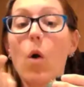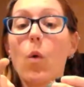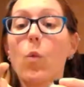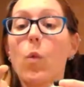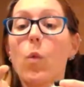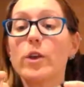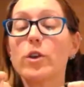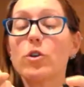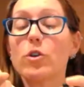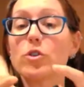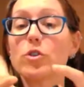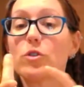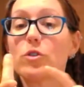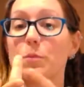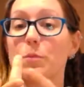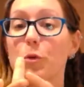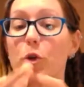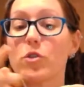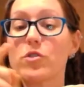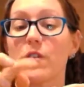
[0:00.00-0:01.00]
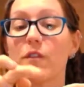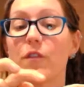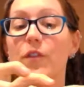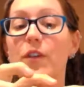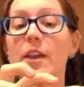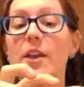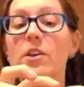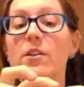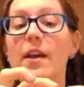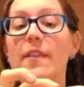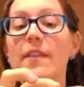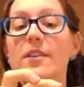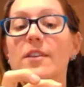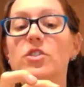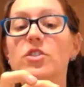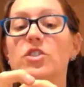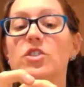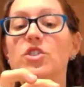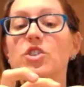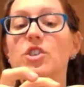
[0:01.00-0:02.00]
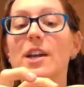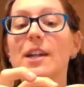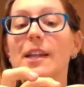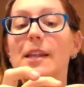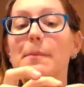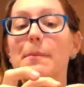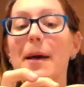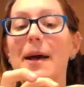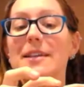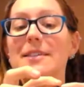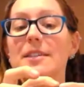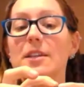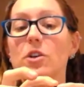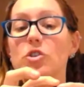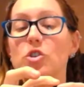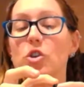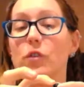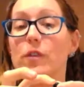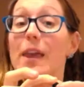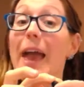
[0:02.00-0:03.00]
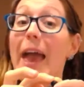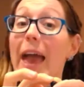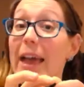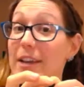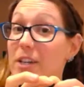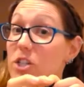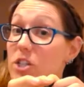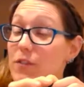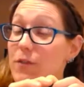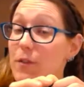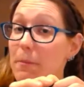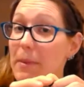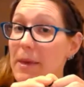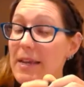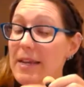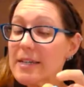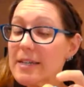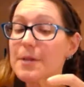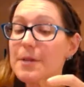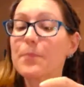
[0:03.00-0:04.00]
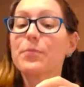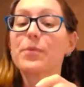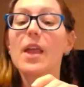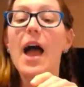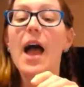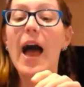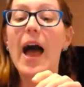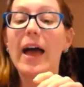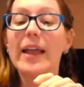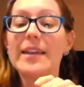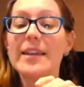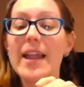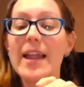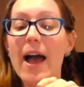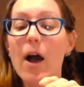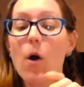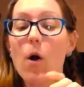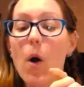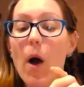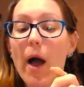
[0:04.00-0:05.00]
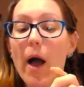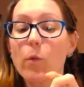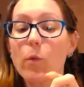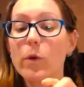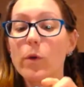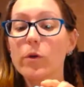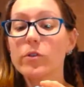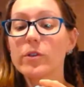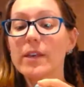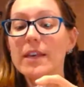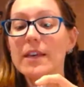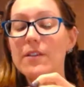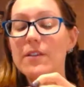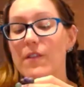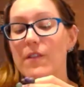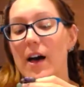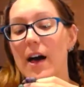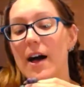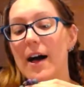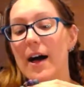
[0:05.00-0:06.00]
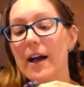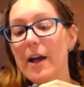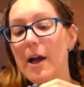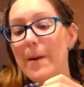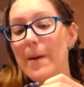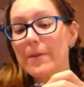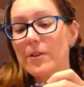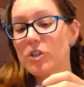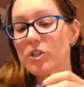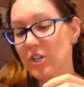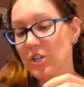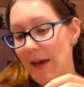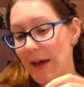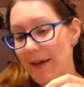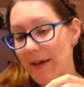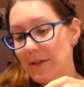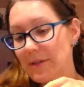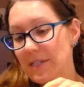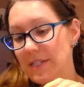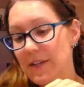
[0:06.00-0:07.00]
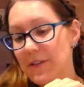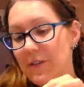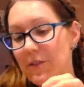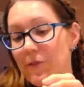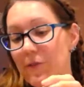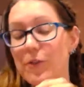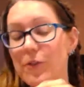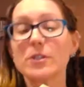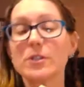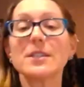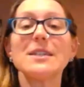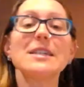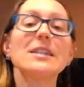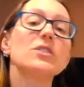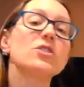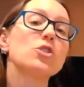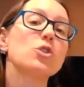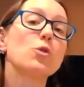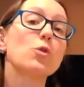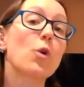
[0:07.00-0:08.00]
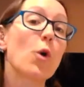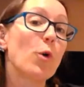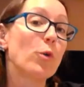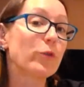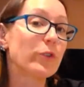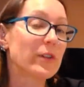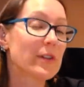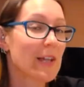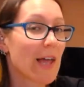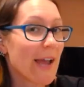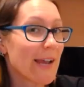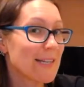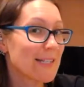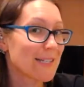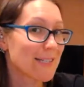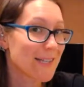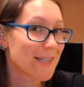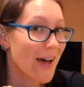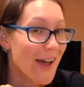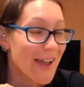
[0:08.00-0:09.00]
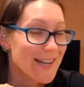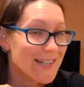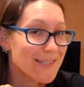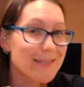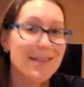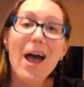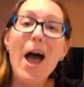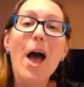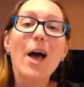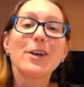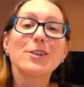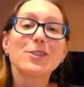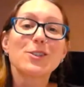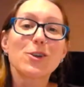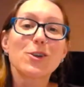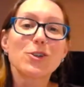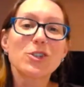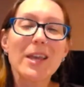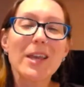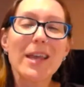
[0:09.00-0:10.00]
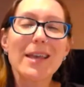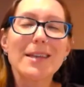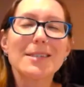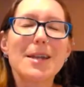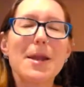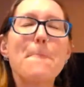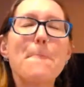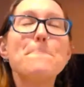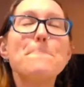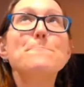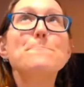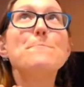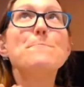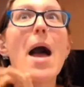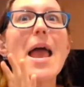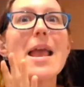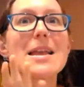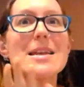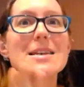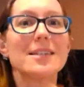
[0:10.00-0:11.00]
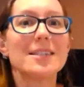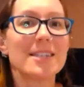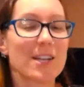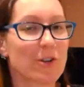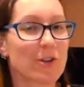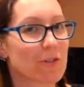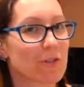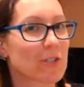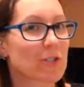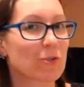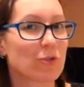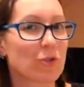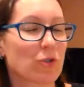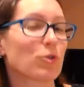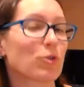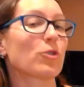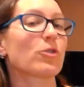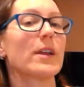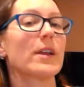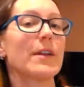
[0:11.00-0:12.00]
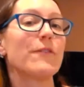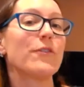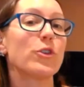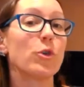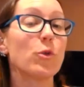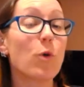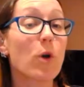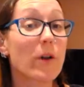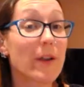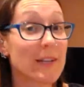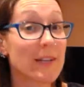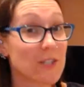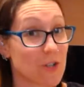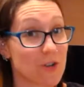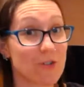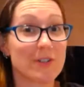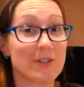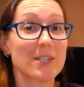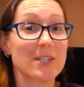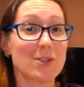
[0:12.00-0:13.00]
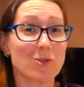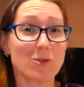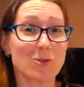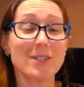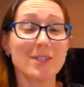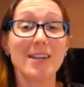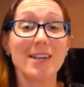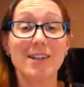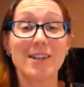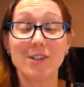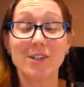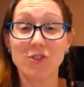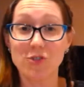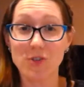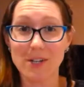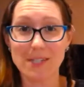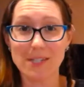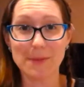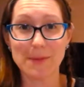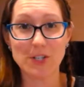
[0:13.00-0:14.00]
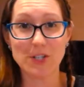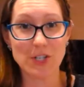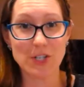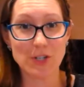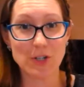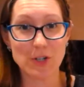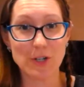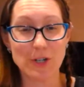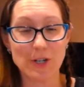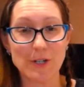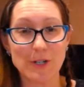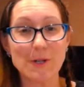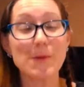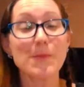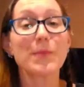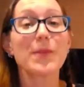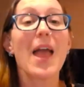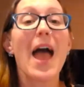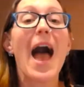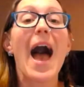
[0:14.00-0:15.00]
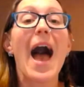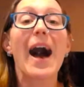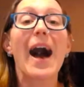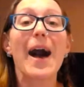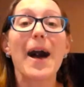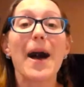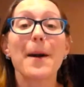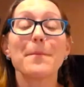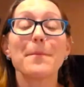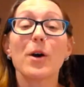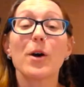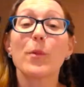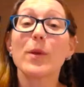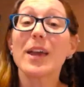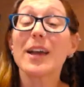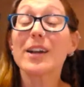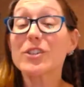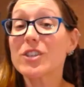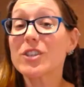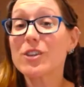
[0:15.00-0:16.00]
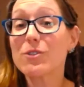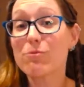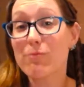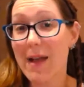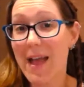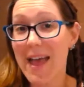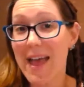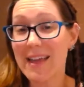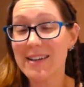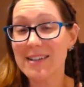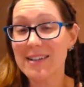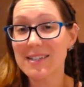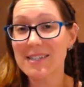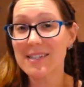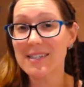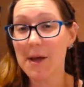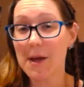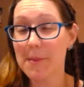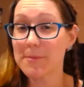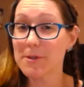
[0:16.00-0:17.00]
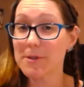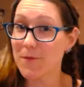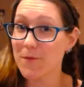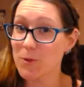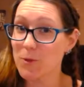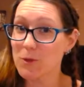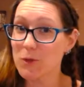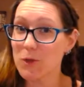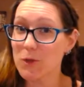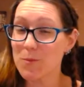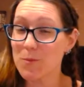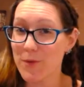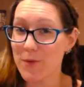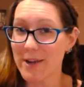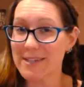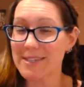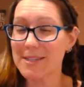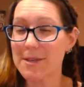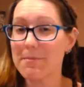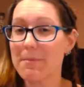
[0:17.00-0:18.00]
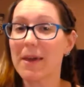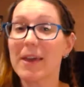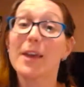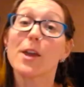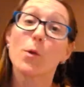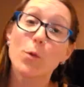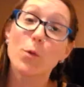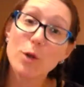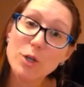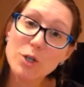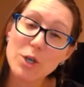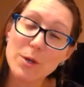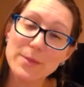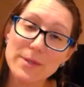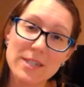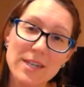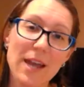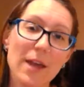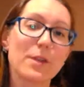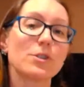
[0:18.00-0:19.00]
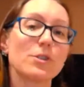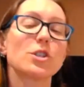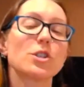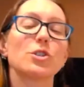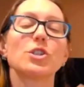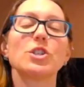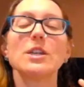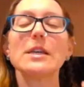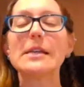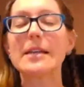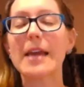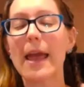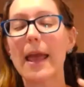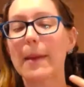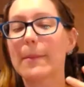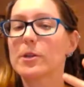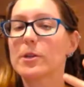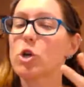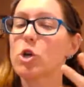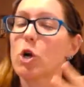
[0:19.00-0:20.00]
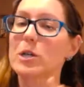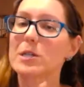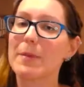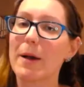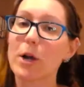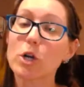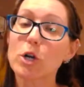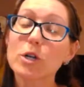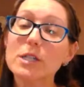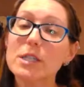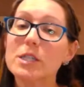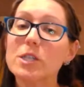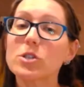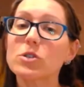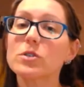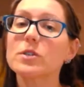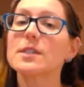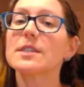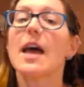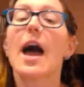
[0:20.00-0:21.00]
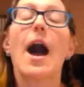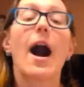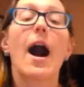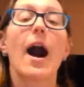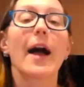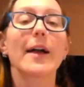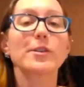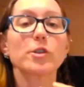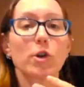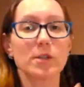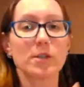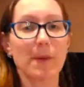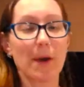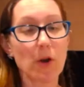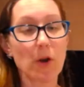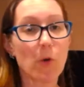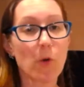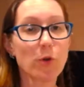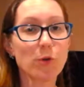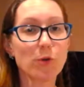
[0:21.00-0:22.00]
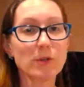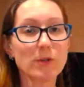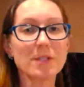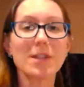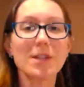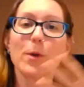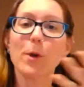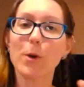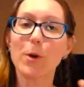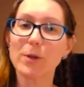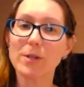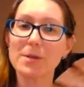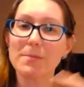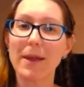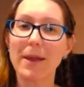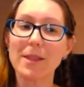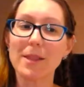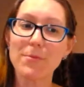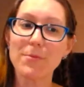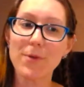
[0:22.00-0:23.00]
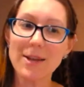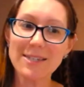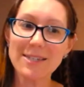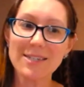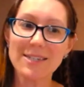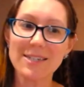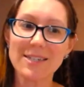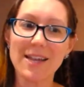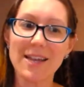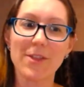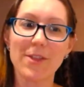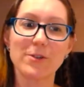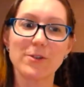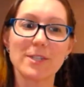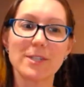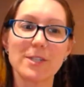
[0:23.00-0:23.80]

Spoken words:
What you can do is put it on your finger and then just gently massage it on the edge of the bead. Now, I will give a couple of shout outs. The first is to Golden Light Designs. So she is an amazing crystal jeweler. If you are into crystals, then trust me, she's your girl. And we actually ran some diffuser bracelet making workshops together. So she came and talked about crystals, I talked about oils, and then we got to make the bracelets together.